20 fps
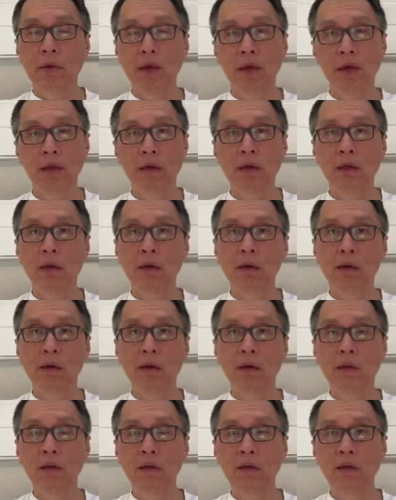and
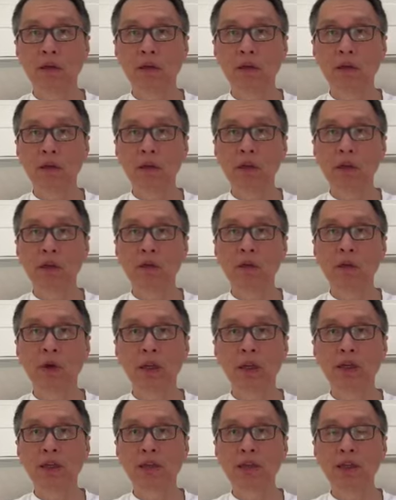uh, you know
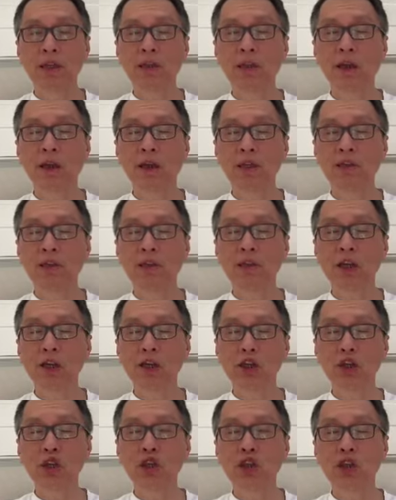when he said that
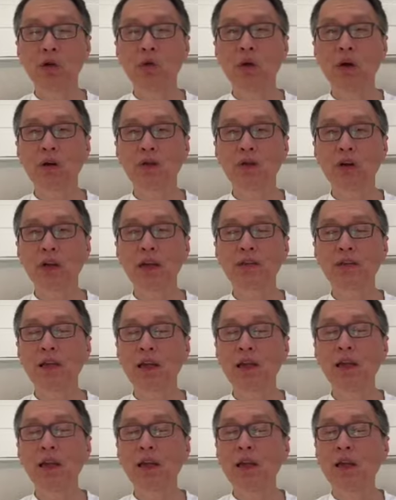General Qi Guang raised
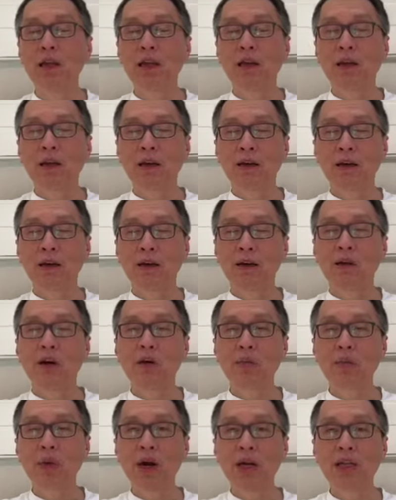that uh,
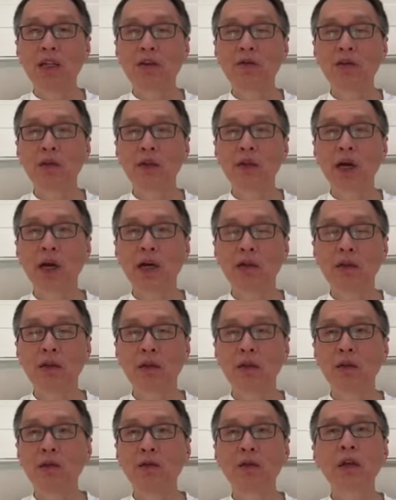combine different art.
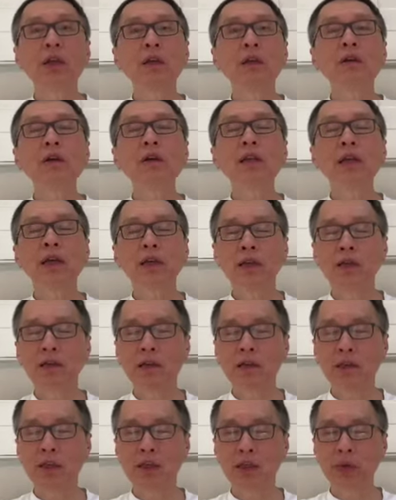Now read, read that in
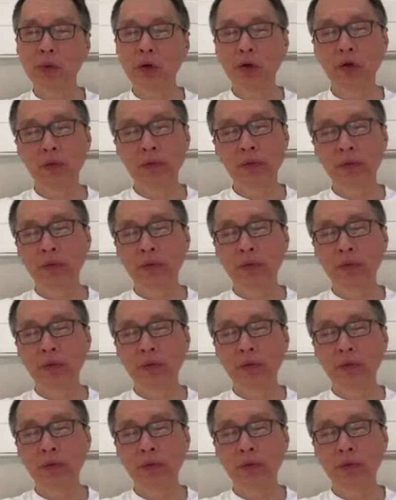the, his book.